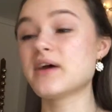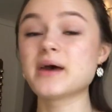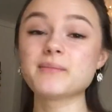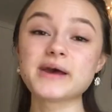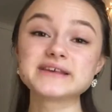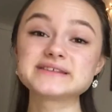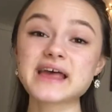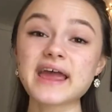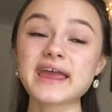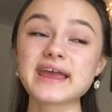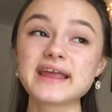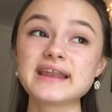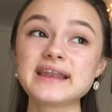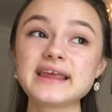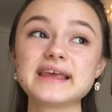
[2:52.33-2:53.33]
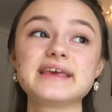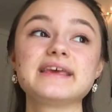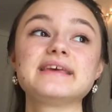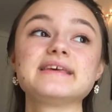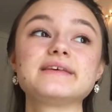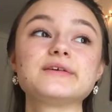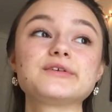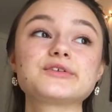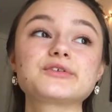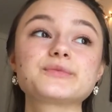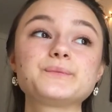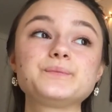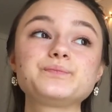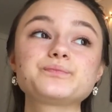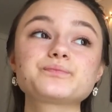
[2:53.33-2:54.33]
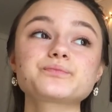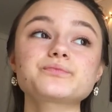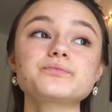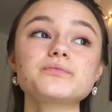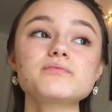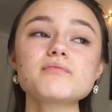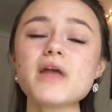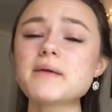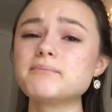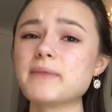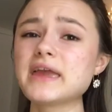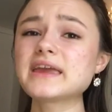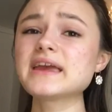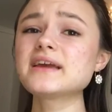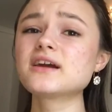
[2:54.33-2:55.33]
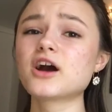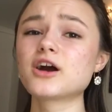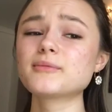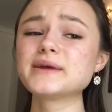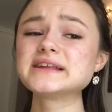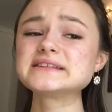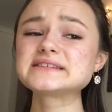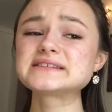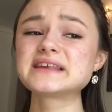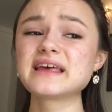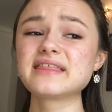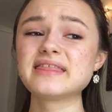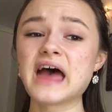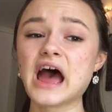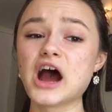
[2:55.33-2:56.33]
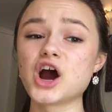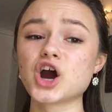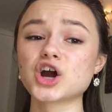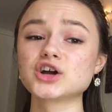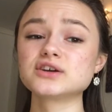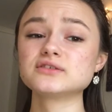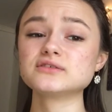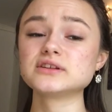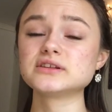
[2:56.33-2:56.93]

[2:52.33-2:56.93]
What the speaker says: And my second is making garments that are